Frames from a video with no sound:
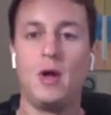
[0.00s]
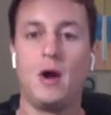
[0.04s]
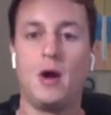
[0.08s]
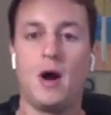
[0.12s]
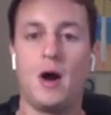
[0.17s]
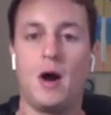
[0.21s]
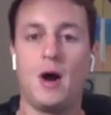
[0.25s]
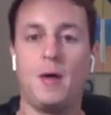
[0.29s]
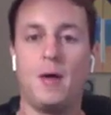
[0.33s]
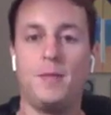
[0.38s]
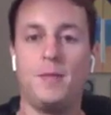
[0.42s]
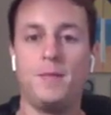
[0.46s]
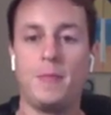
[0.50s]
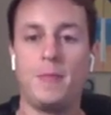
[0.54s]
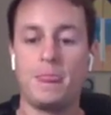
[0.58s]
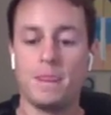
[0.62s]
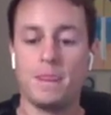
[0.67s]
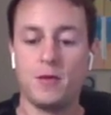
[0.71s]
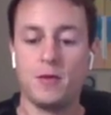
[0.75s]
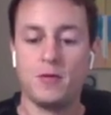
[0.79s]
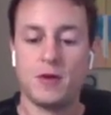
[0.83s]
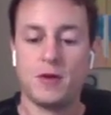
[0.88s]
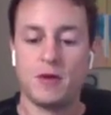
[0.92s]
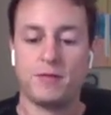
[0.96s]

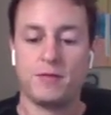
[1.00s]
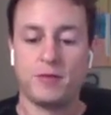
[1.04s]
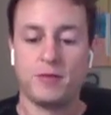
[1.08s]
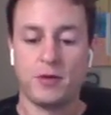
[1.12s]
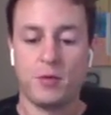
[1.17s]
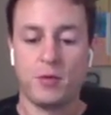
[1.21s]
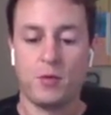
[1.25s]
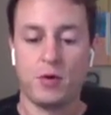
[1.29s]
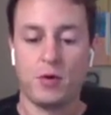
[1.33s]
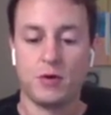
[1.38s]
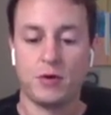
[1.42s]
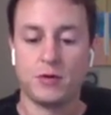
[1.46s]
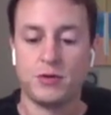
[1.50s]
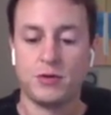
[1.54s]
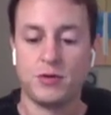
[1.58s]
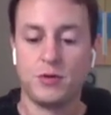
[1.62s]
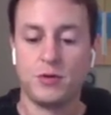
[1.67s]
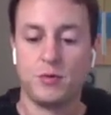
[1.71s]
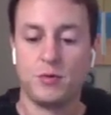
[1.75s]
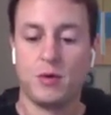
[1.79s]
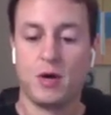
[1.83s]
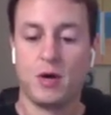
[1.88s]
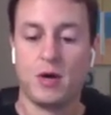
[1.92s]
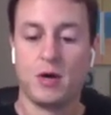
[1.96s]
You definitely want
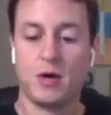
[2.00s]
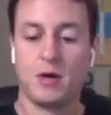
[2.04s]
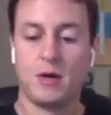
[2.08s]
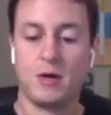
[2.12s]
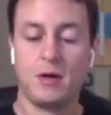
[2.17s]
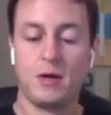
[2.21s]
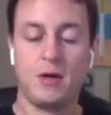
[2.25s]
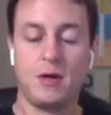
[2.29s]
to